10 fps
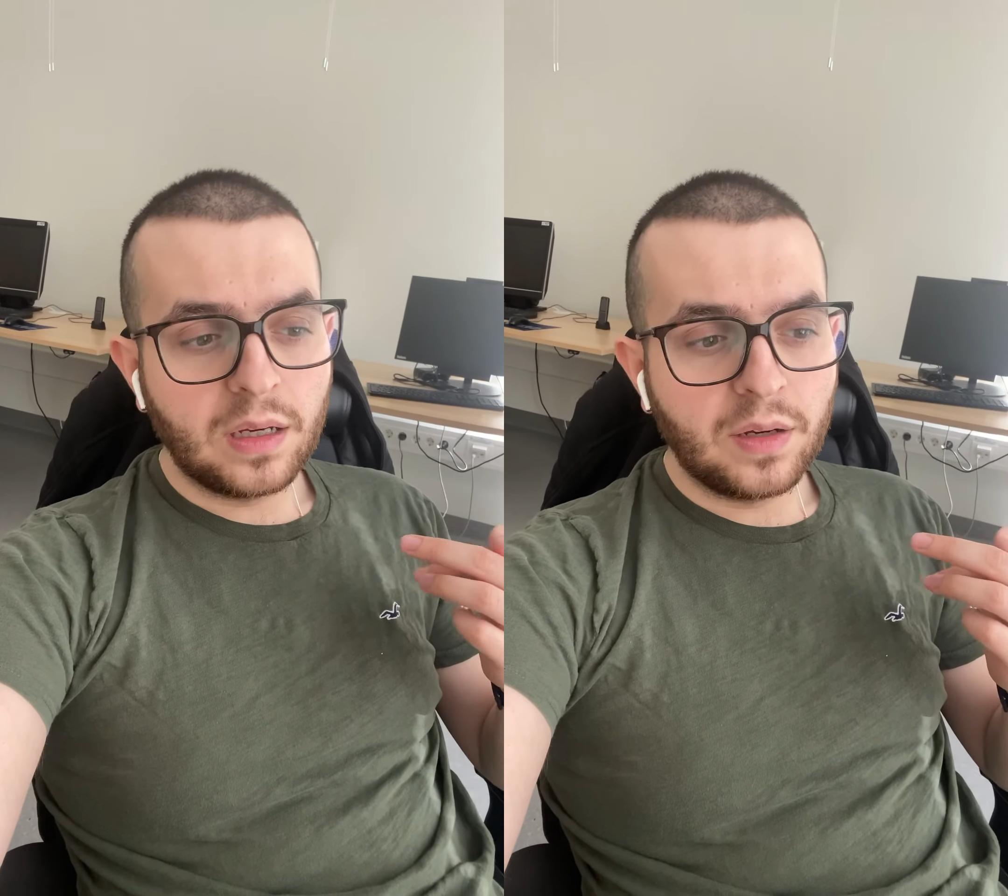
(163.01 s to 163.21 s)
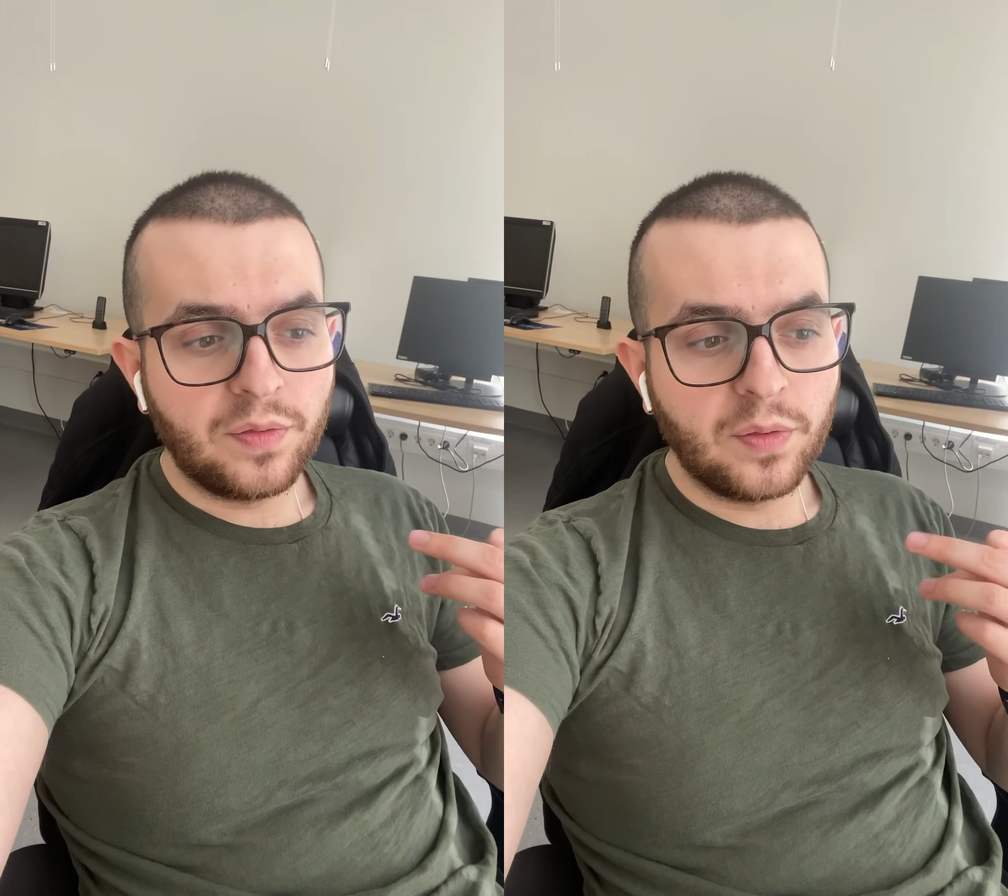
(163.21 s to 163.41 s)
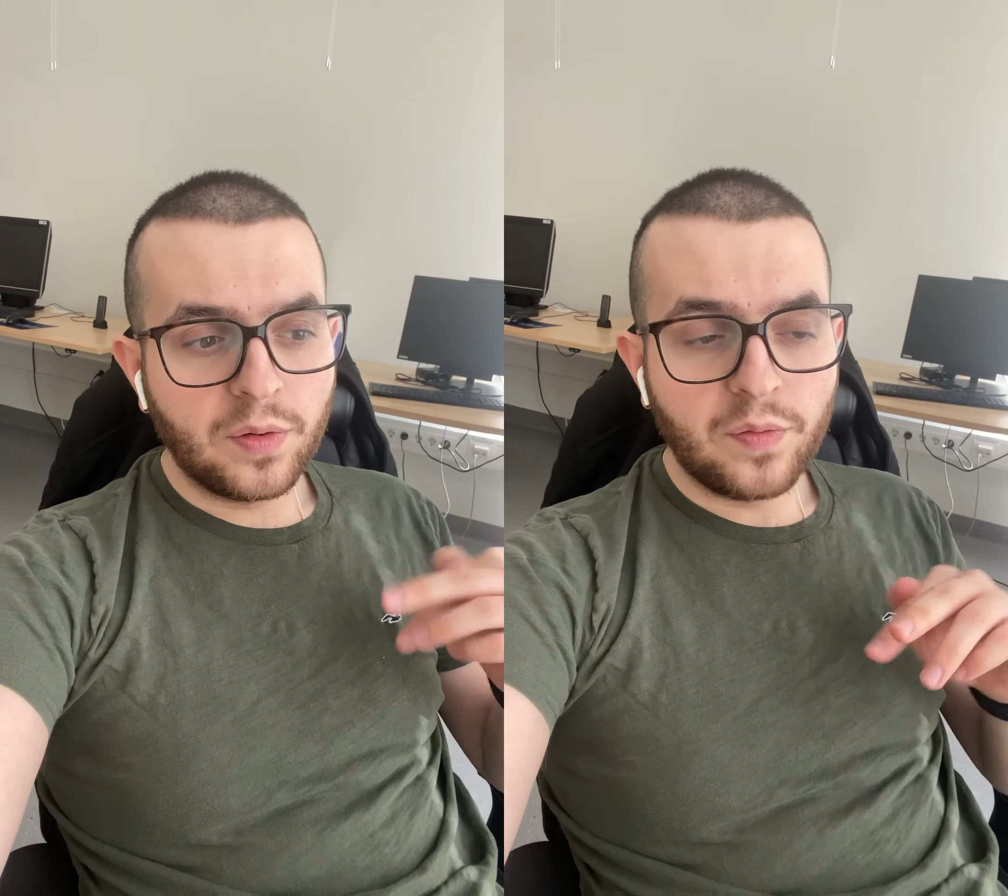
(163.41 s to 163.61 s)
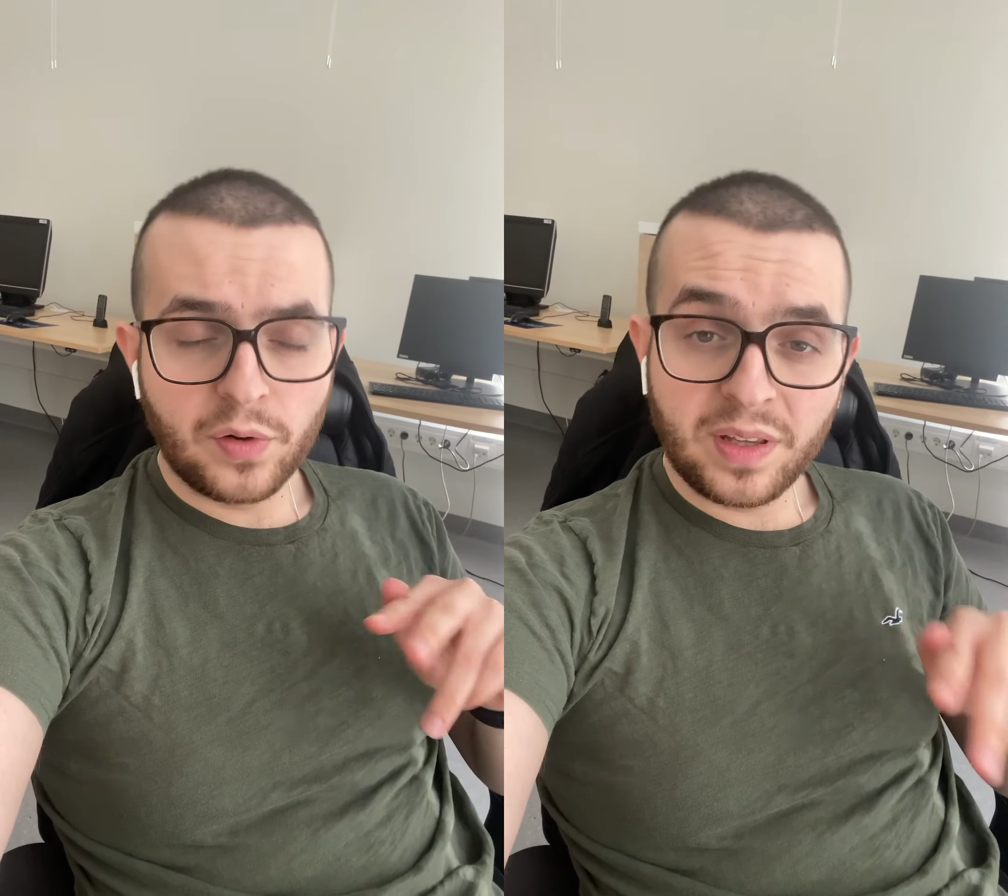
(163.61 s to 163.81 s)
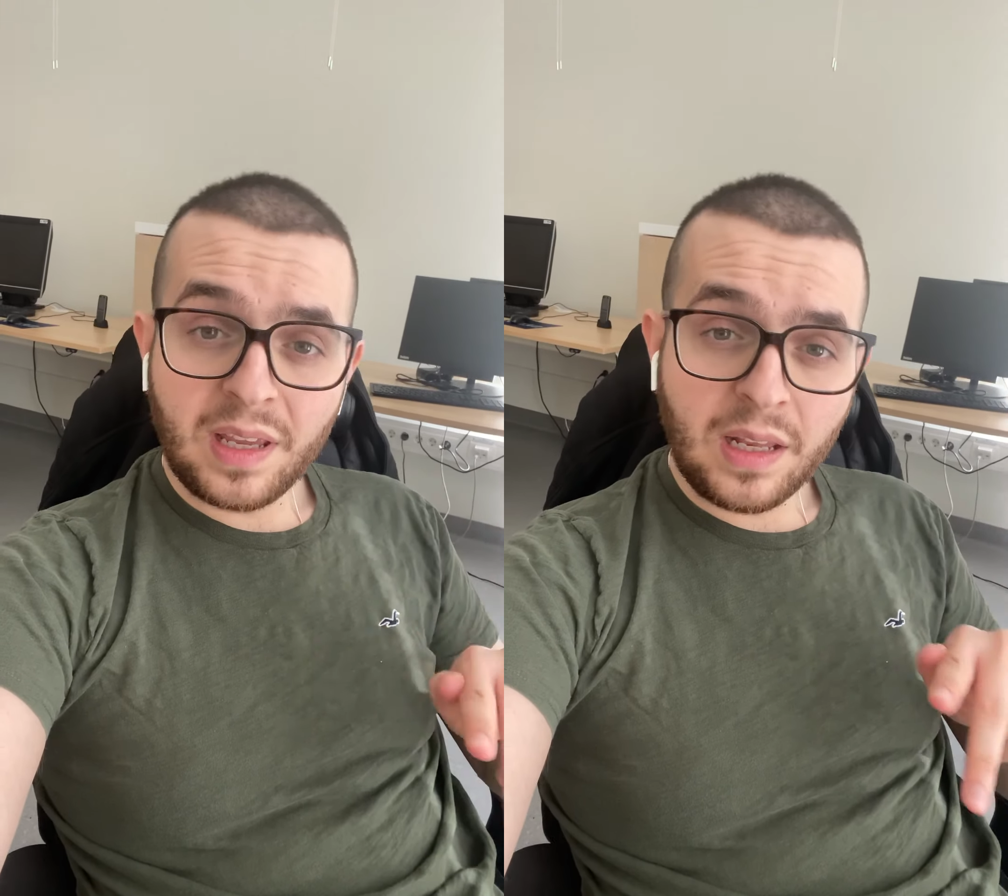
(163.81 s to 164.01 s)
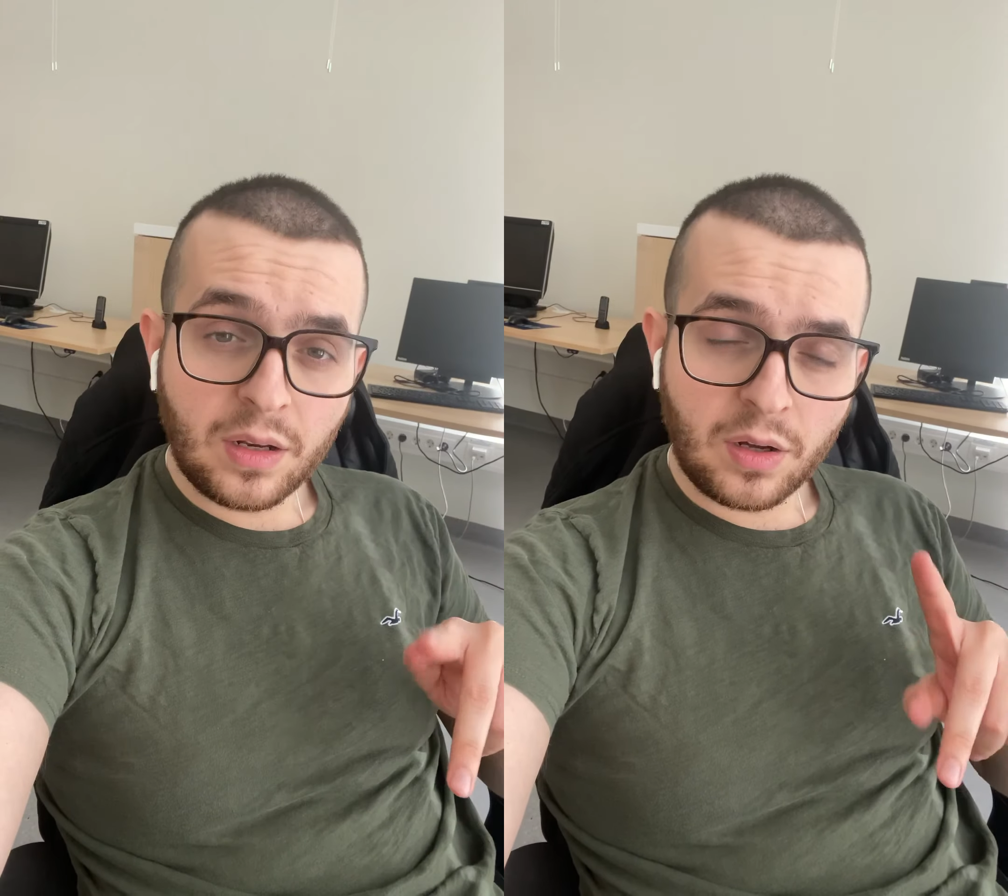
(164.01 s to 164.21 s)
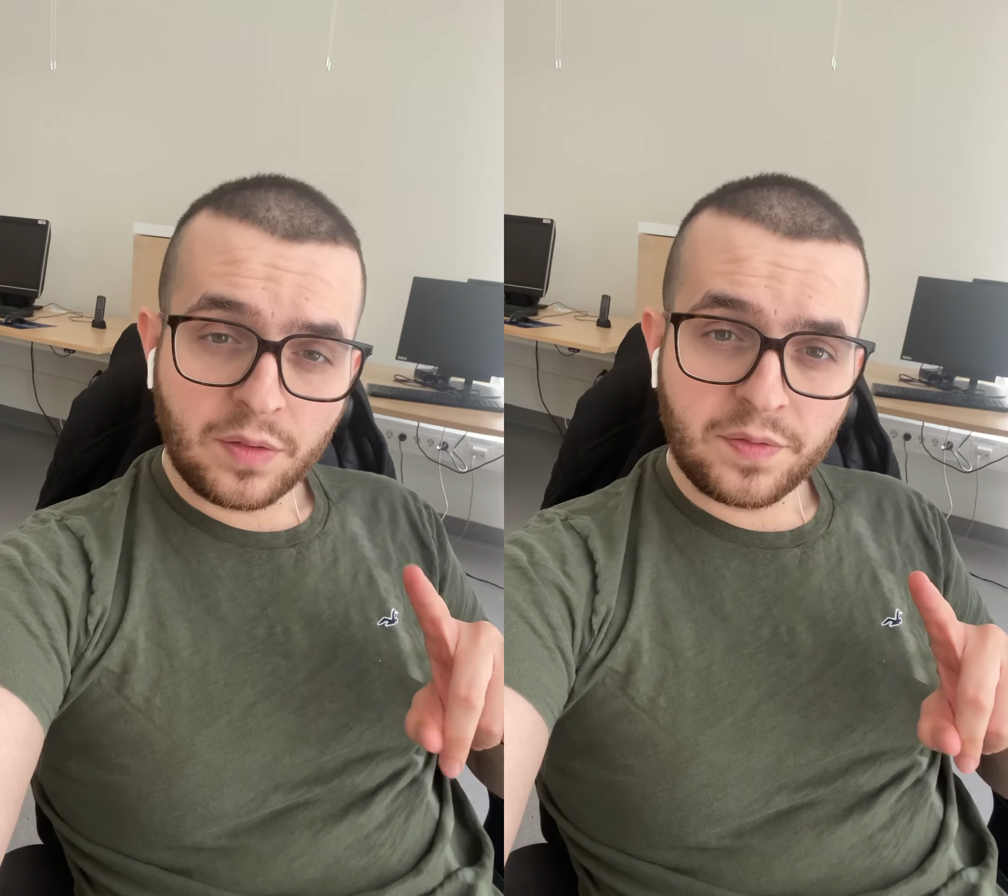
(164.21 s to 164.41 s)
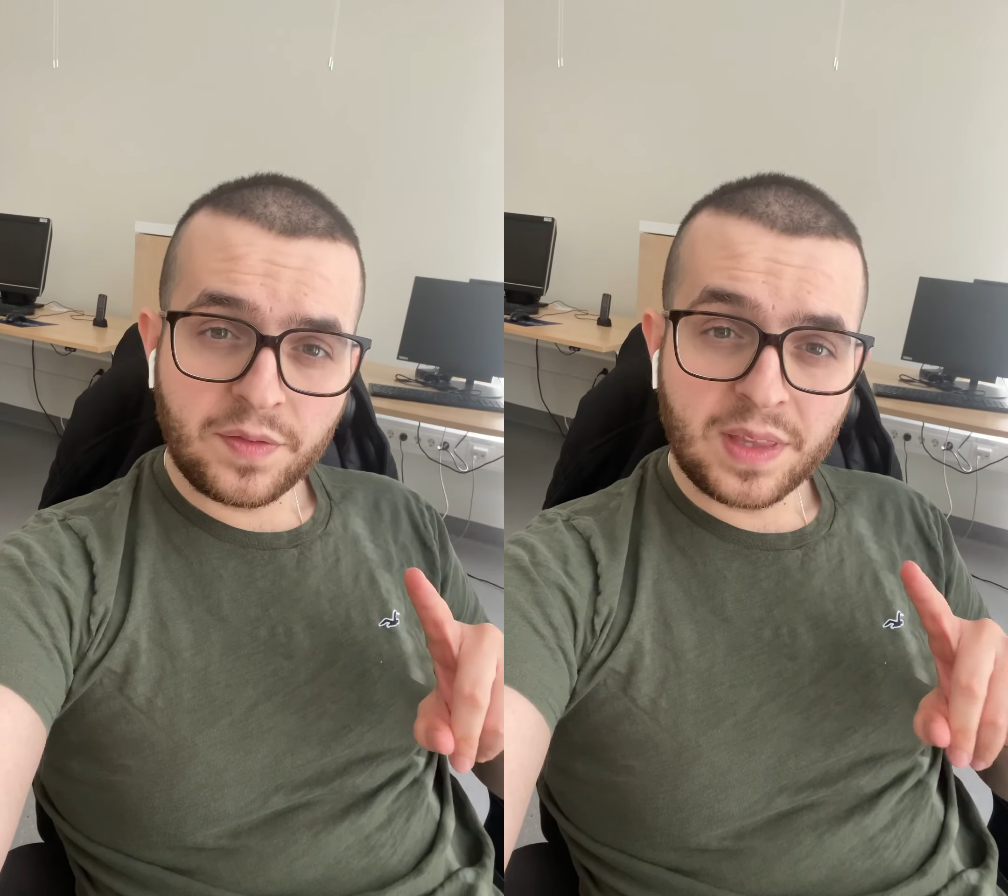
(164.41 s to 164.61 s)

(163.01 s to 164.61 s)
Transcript: For 14 of